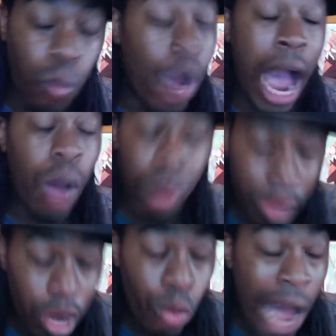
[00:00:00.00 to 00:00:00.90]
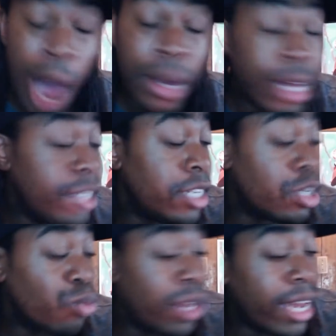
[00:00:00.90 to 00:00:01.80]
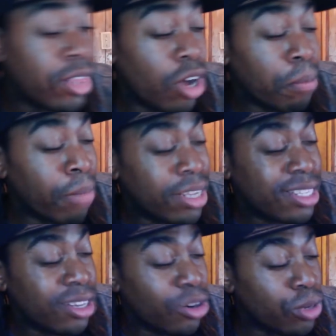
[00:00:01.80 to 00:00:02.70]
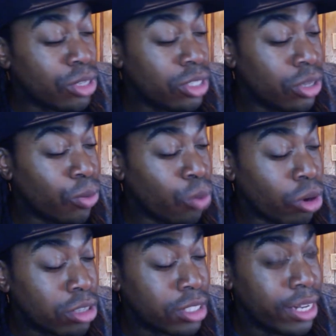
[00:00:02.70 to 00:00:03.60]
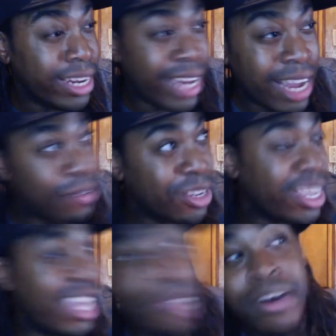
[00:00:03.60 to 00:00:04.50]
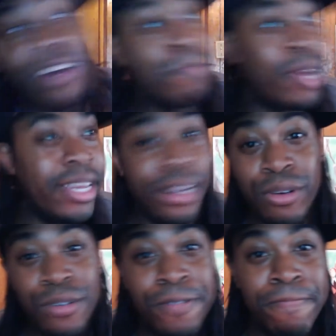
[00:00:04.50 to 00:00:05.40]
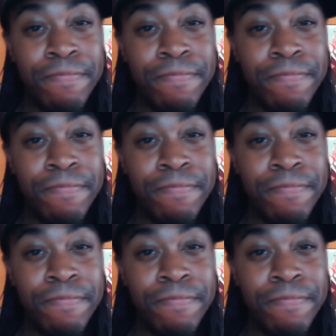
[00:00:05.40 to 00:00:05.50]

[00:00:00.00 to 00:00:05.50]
Wow, wow. Just when I thought muscular was the worst thing that ever came out of My Hero.